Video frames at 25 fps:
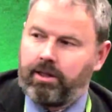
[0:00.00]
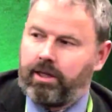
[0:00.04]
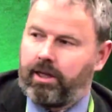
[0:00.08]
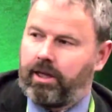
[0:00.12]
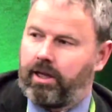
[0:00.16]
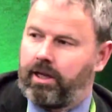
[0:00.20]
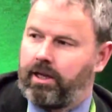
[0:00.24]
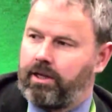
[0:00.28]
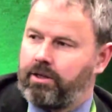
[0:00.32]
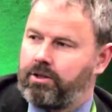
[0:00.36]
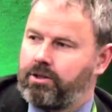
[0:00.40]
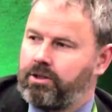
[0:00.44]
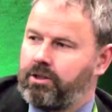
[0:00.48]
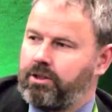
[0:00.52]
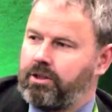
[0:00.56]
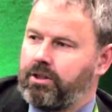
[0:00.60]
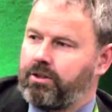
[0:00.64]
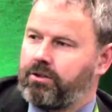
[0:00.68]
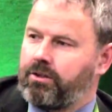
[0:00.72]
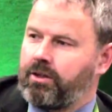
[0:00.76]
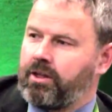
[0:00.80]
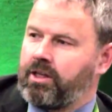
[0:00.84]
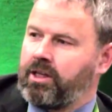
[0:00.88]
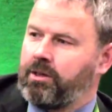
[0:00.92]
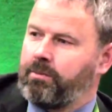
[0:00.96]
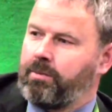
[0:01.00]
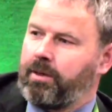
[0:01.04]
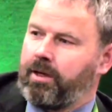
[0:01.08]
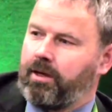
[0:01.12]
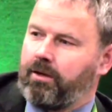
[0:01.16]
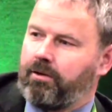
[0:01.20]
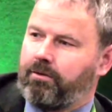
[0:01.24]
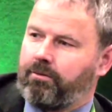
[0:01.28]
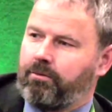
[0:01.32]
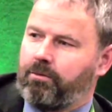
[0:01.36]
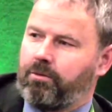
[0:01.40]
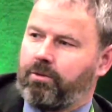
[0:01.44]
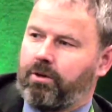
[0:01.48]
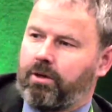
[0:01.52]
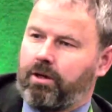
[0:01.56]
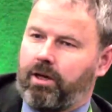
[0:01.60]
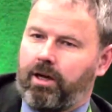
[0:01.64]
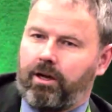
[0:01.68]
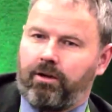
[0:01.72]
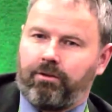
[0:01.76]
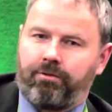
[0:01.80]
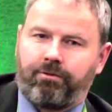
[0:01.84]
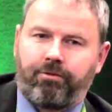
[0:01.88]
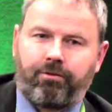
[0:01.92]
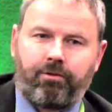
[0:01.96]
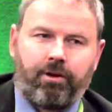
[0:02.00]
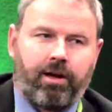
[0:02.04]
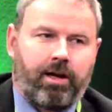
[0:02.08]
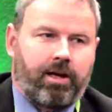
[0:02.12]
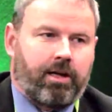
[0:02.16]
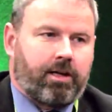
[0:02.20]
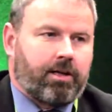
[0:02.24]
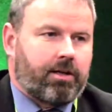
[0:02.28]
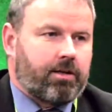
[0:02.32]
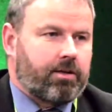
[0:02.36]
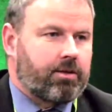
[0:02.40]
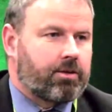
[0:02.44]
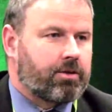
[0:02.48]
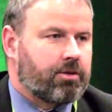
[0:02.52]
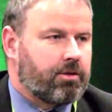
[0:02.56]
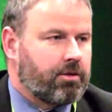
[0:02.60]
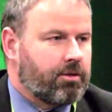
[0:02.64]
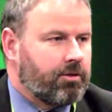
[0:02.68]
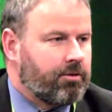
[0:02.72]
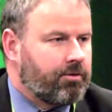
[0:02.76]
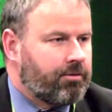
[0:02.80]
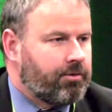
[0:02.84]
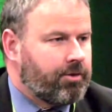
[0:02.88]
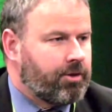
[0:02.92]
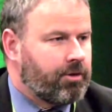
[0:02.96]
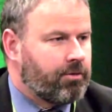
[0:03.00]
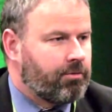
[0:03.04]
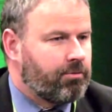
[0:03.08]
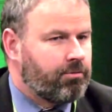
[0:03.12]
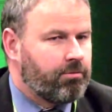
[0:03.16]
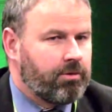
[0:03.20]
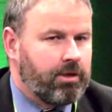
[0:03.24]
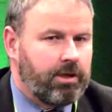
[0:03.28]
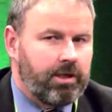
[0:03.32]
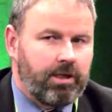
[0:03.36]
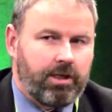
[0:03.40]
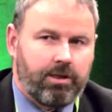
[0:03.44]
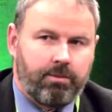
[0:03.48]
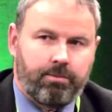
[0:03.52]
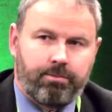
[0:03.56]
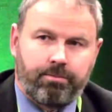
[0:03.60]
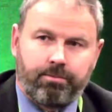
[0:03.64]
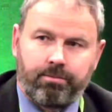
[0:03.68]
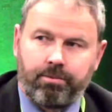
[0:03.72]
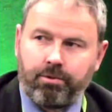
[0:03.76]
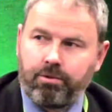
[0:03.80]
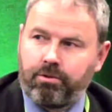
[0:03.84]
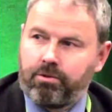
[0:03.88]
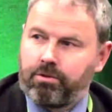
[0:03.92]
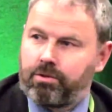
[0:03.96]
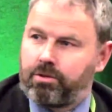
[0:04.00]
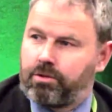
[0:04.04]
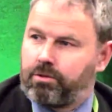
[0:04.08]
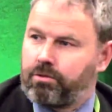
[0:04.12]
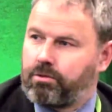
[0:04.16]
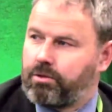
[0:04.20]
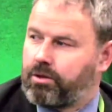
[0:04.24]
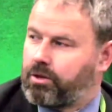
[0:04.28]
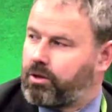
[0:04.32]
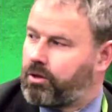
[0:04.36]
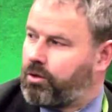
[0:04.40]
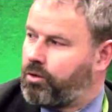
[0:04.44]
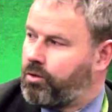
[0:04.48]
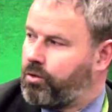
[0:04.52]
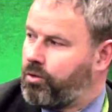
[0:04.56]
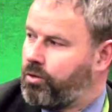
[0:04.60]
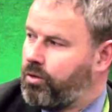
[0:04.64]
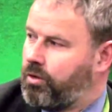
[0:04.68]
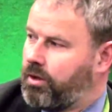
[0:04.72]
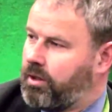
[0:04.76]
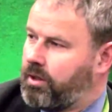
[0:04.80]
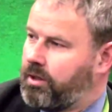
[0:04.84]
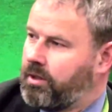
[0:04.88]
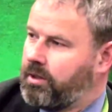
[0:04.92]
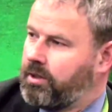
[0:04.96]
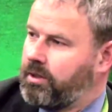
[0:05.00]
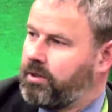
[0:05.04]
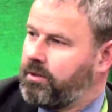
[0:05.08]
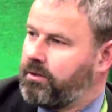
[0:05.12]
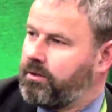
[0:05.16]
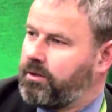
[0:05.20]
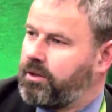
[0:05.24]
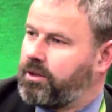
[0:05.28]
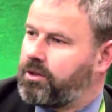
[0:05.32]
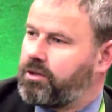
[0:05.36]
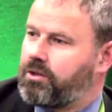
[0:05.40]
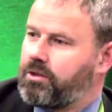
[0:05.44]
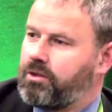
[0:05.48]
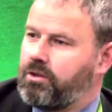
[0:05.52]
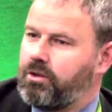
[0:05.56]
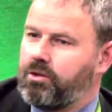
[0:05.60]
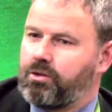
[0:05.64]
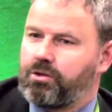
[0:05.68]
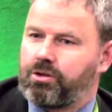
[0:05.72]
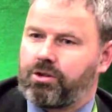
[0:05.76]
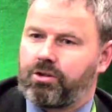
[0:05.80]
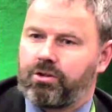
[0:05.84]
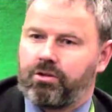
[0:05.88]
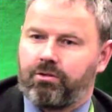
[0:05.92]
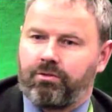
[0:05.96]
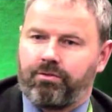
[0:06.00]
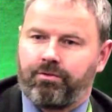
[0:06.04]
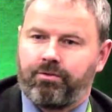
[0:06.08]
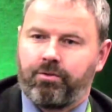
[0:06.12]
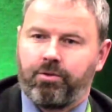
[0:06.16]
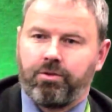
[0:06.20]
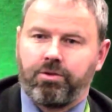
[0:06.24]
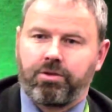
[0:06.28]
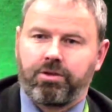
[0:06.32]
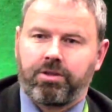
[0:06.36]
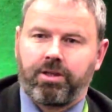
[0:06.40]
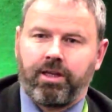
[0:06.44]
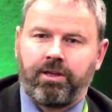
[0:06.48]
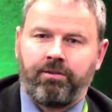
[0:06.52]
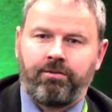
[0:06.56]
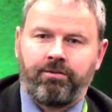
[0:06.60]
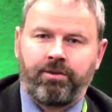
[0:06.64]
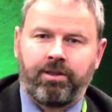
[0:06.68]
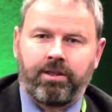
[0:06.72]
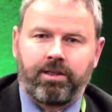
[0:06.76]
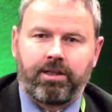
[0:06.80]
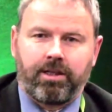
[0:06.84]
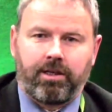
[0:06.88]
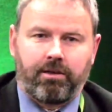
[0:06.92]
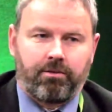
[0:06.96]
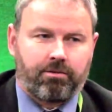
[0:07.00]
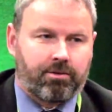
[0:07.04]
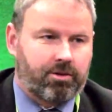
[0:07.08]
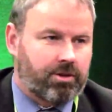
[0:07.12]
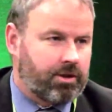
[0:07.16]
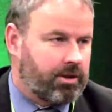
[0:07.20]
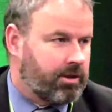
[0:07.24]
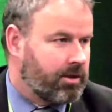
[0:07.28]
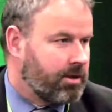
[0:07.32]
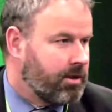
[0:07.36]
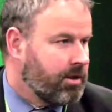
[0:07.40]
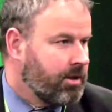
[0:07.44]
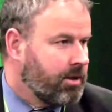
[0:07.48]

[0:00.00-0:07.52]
And you think about how Frank sort of really put to the core this notion of food safety culture.